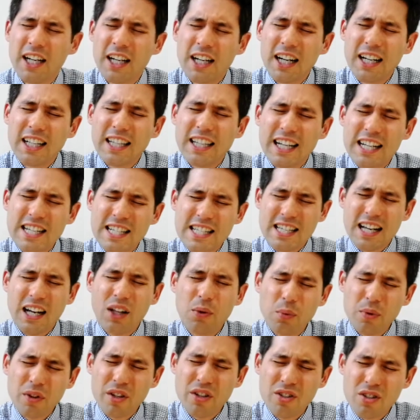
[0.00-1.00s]
And yet he's
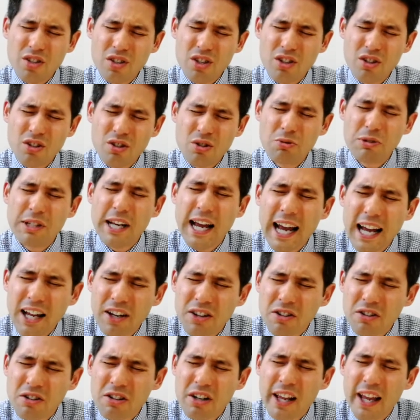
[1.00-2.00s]
dealt with us so
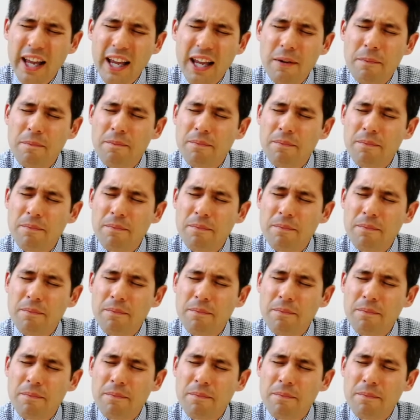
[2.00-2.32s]
tenderly.